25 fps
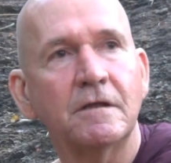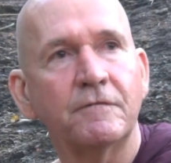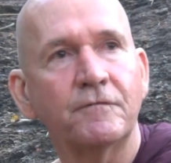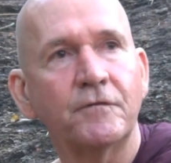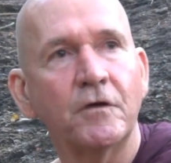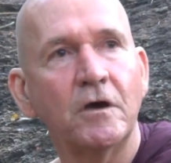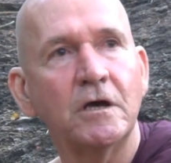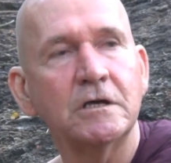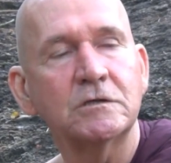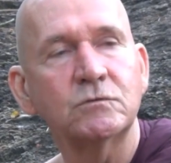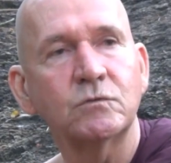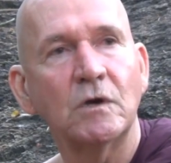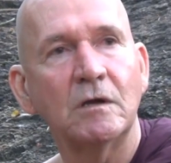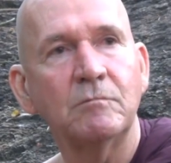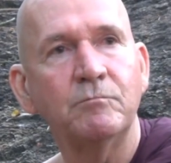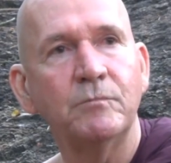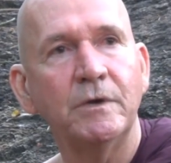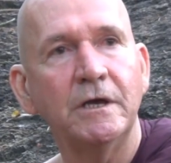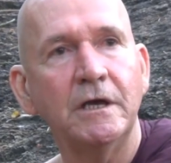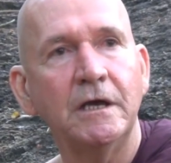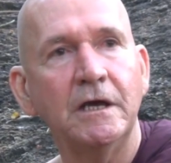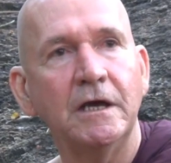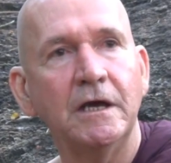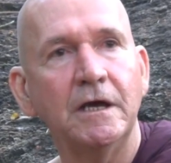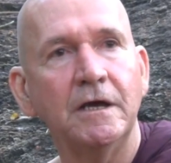the first one
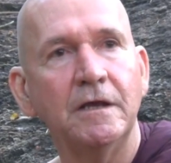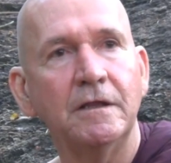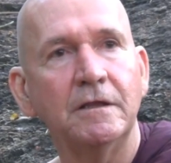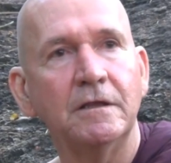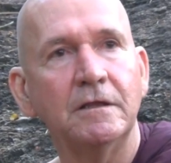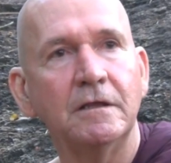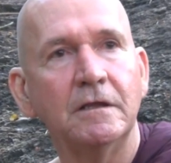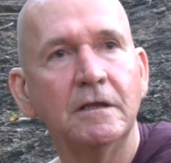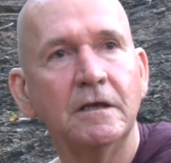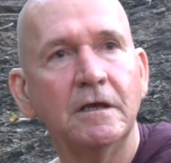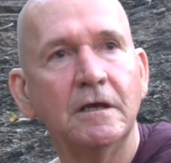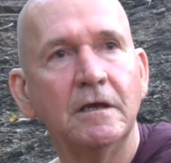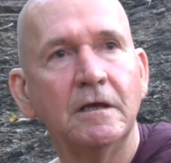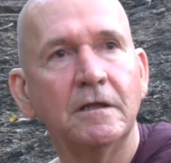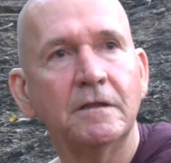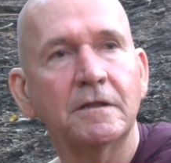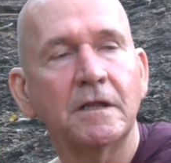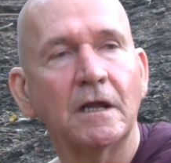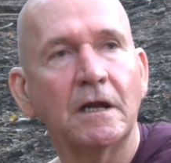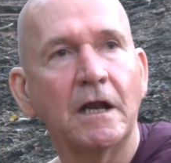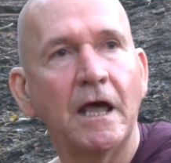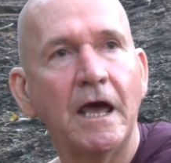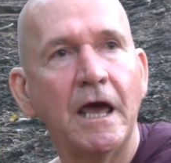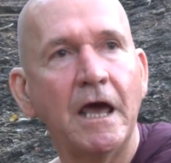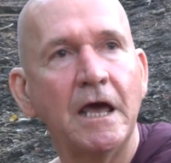being
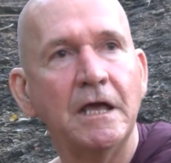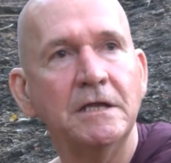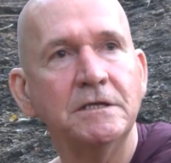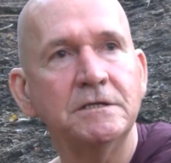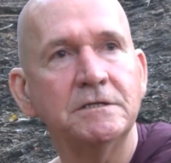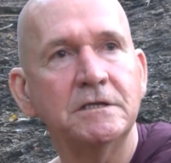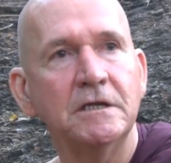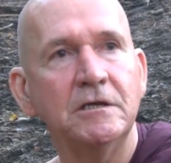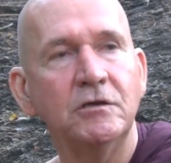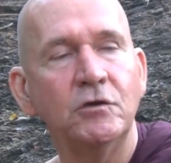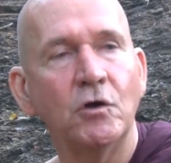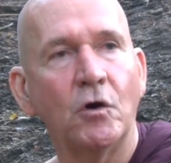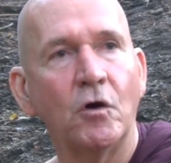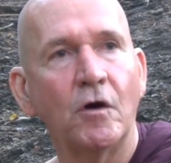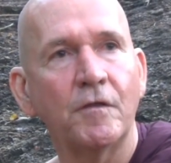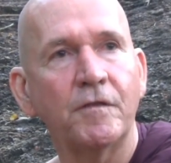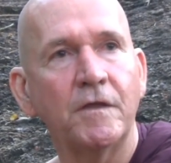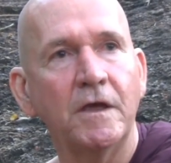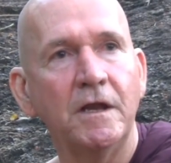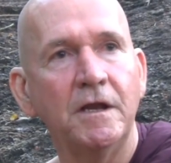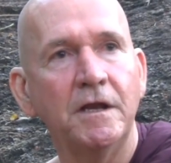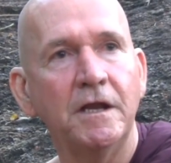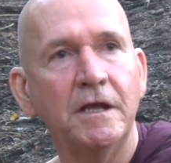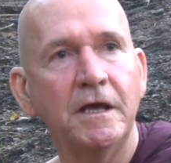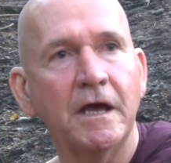the lands in
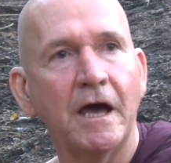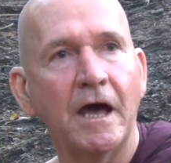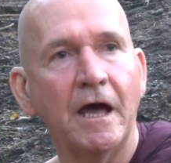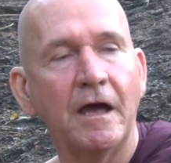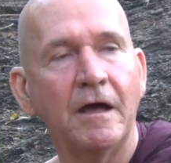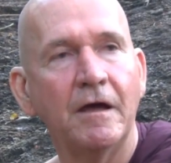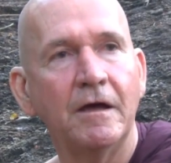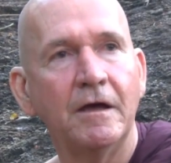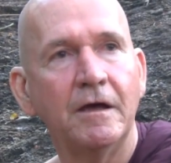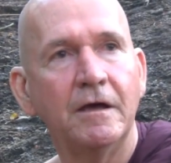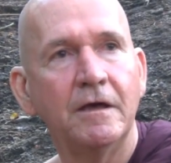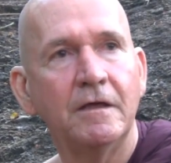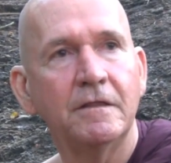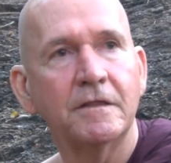North India,